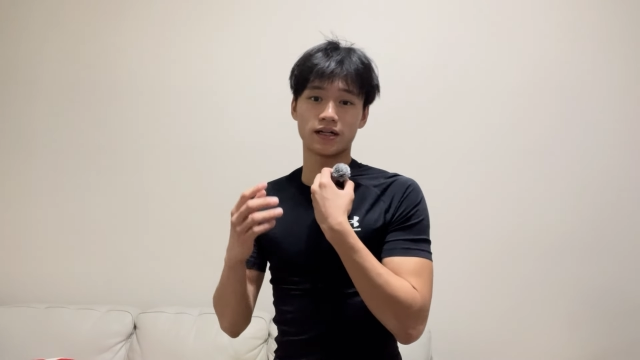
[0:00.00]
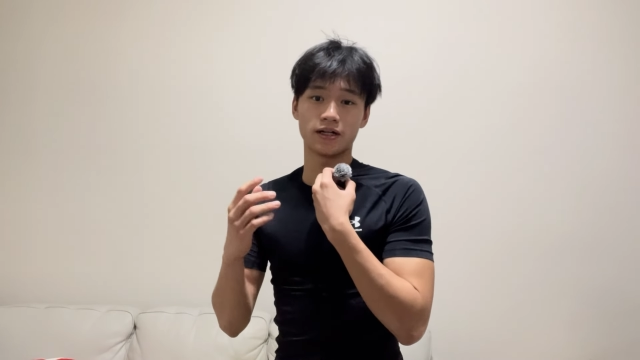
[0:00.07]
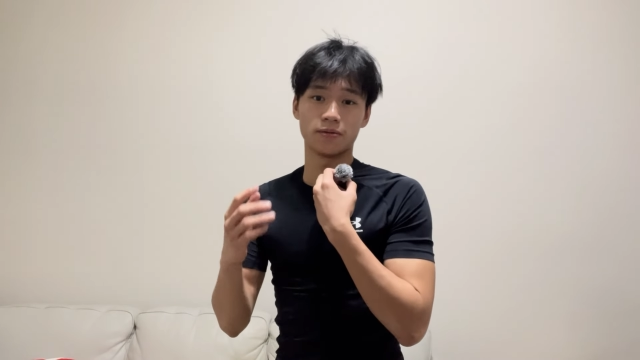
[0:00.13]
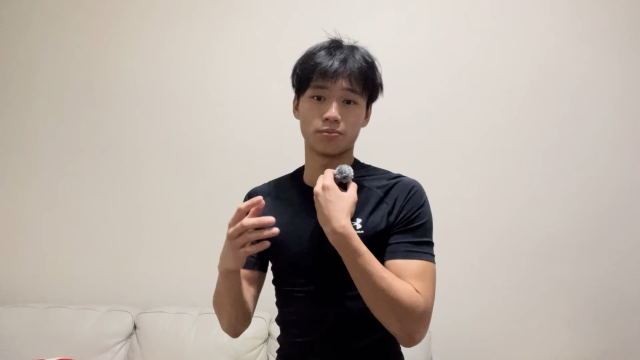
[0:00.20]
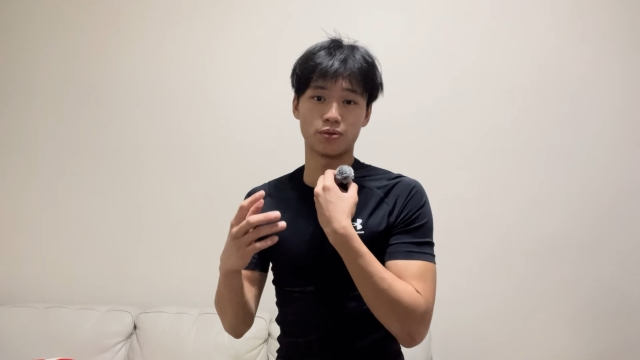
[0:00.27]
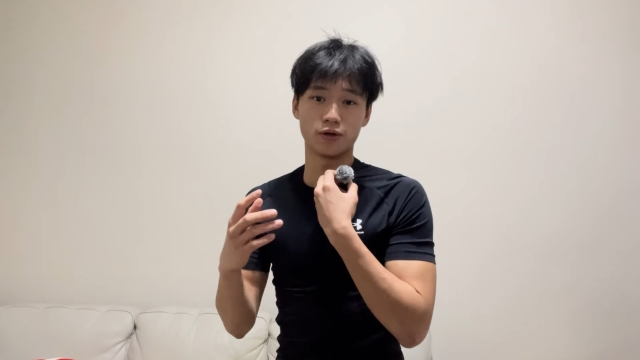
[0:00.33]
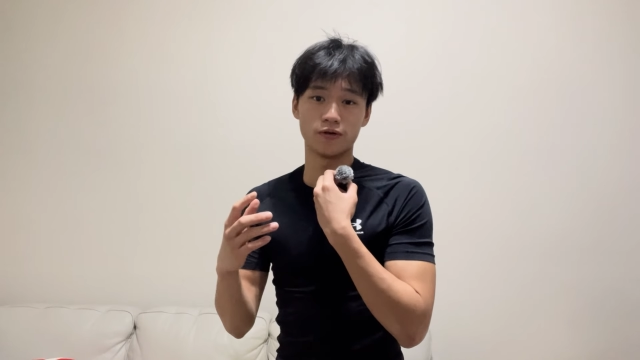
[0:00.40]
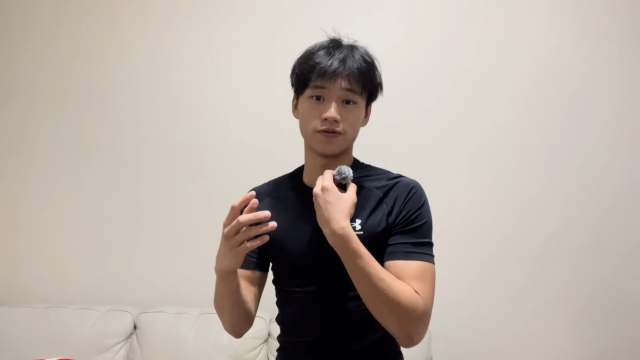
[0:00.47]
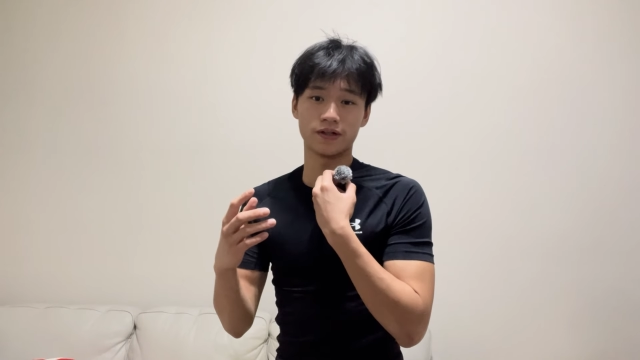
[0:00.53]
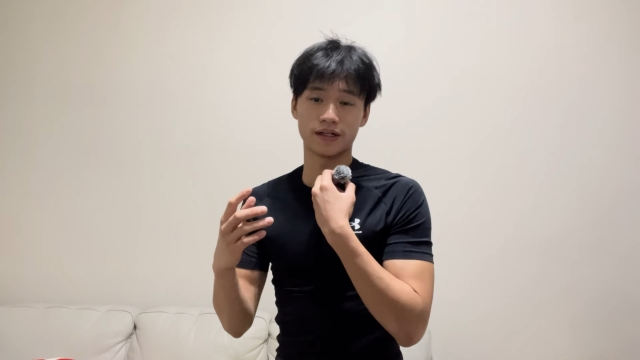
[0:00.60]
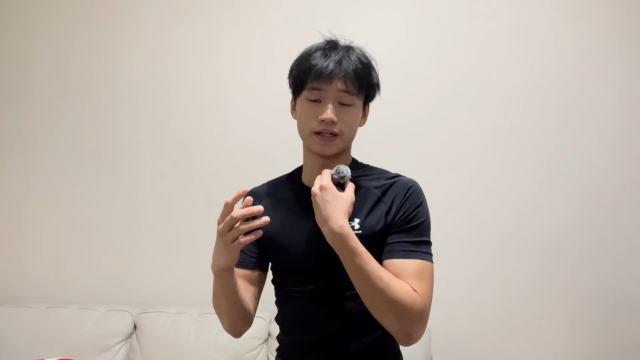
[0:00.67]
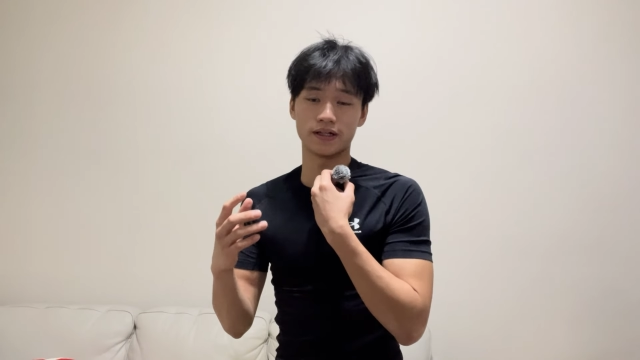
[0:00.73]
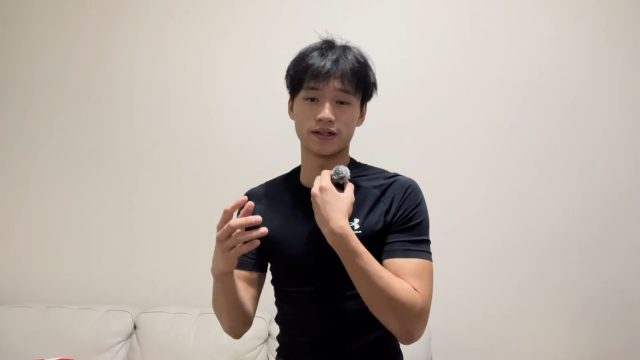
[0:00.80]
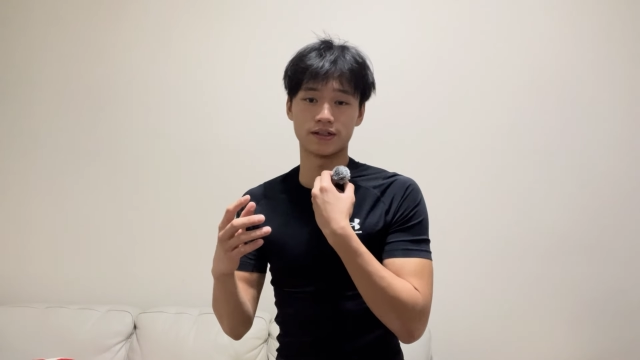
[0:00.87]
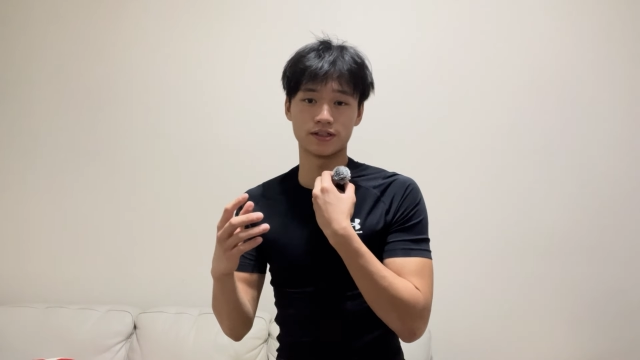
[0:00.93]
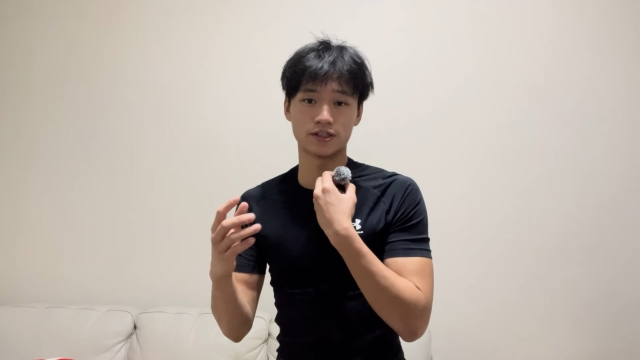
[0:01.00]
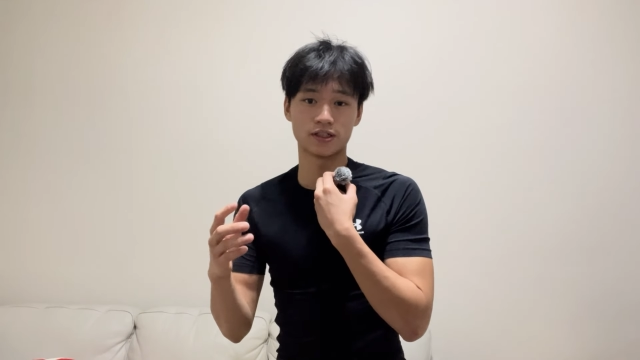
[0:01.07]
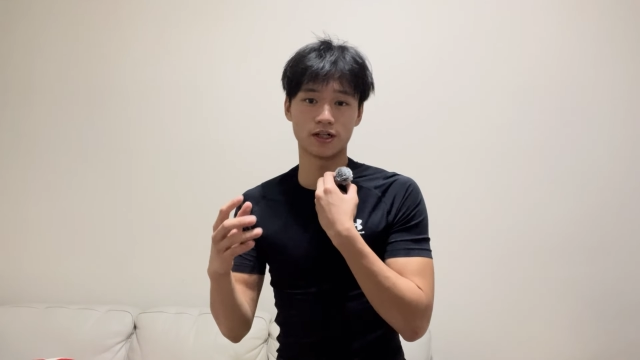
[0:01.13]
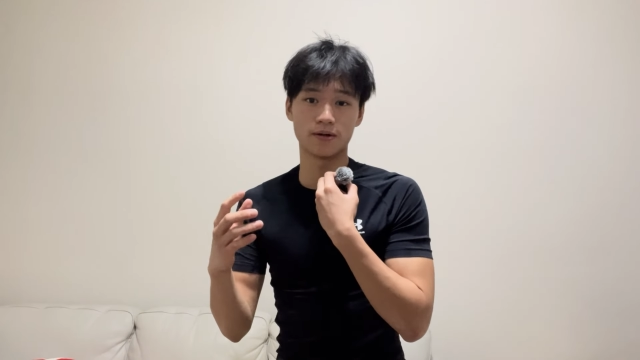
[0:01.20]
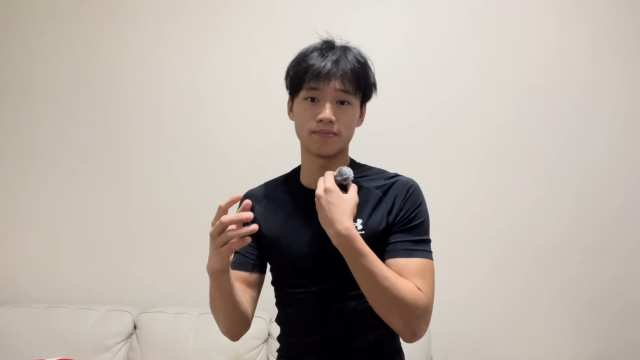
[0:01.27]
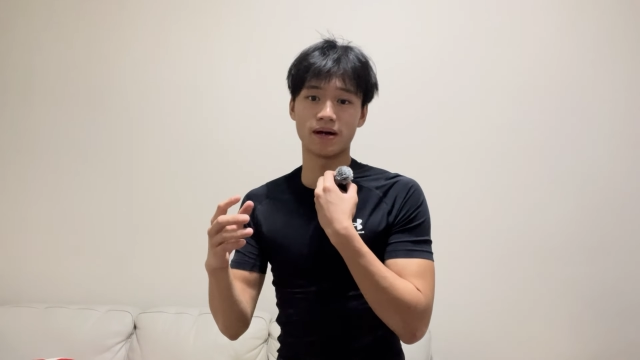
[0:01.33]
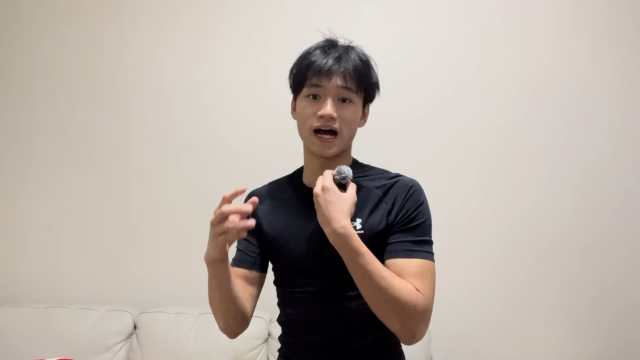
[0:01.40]
improving in
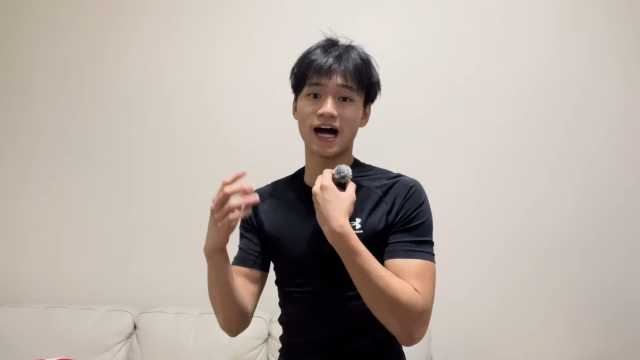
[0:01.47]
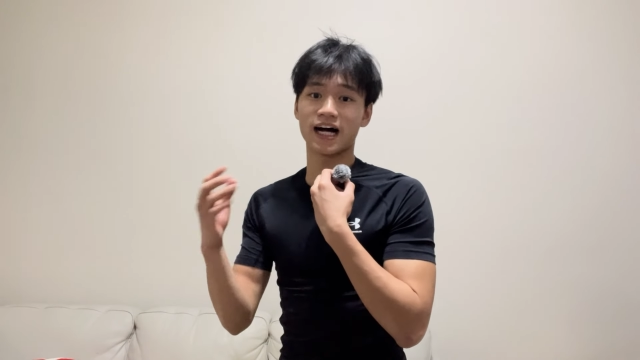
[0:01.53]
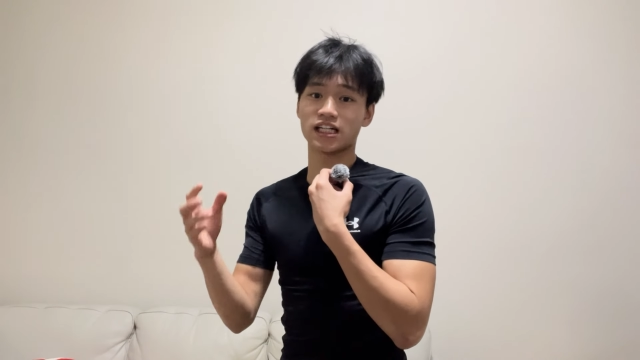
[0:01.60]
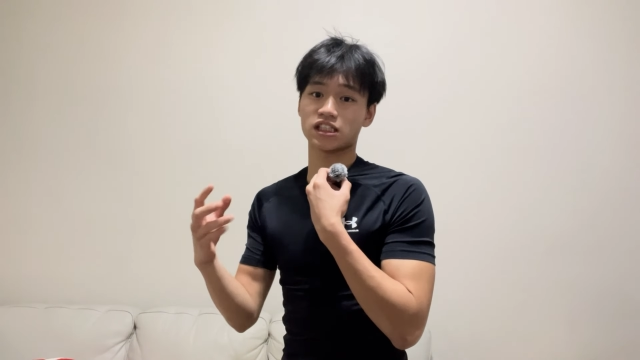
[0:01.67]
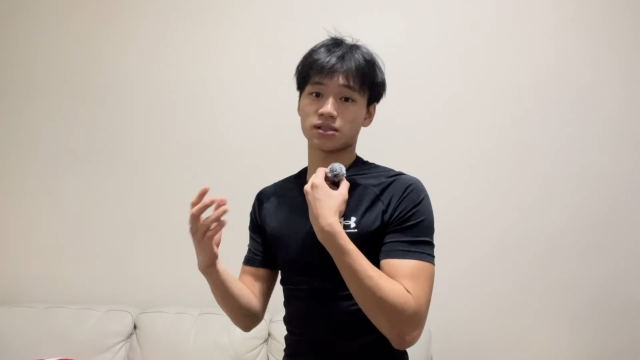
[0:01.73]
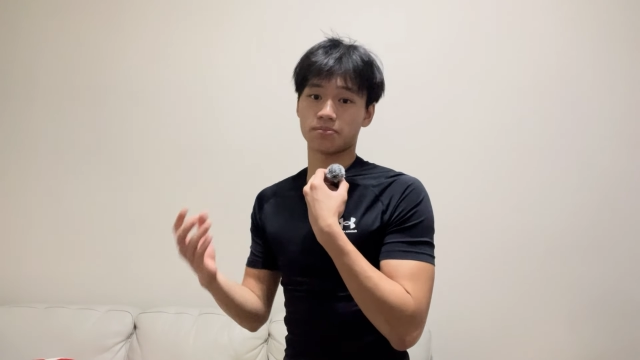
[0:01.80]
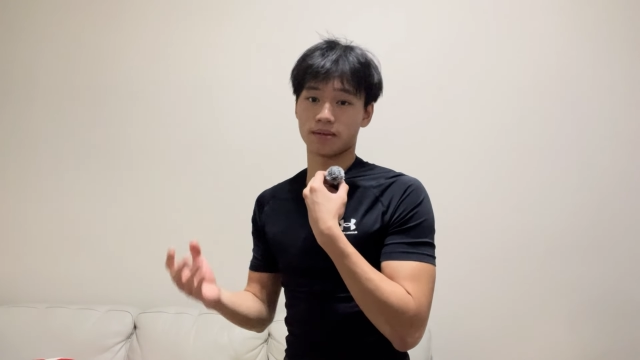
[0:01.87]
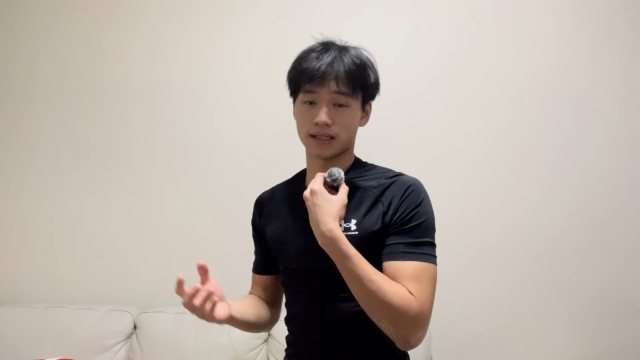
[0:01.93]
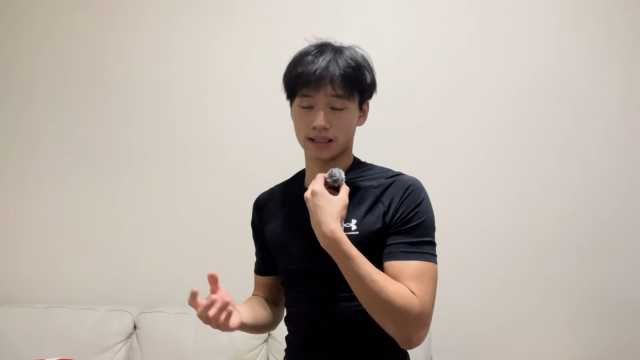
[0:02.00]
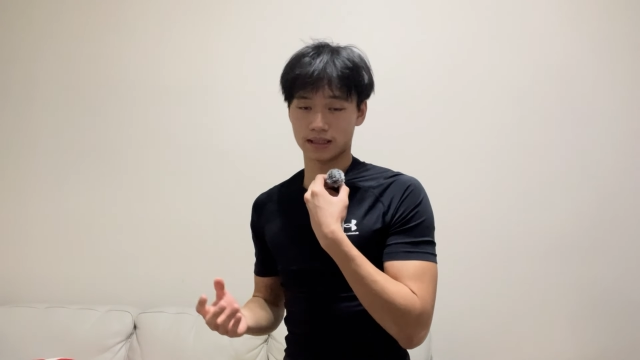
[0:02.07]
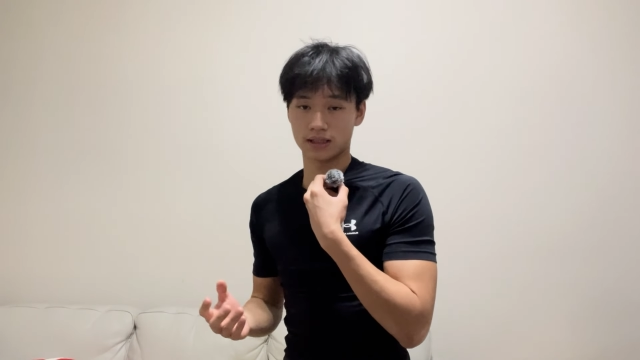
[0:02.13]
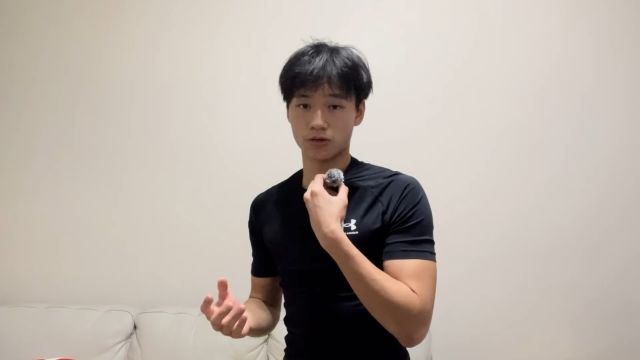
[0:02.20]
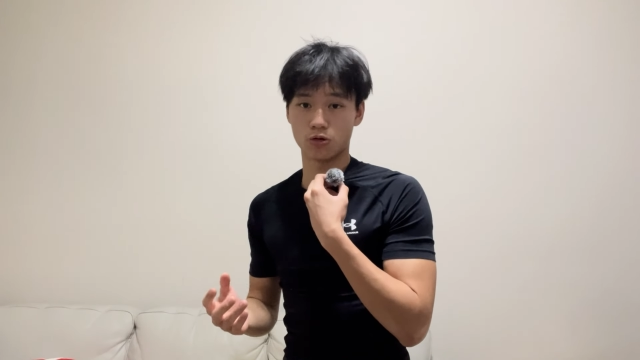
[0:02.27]
some aspect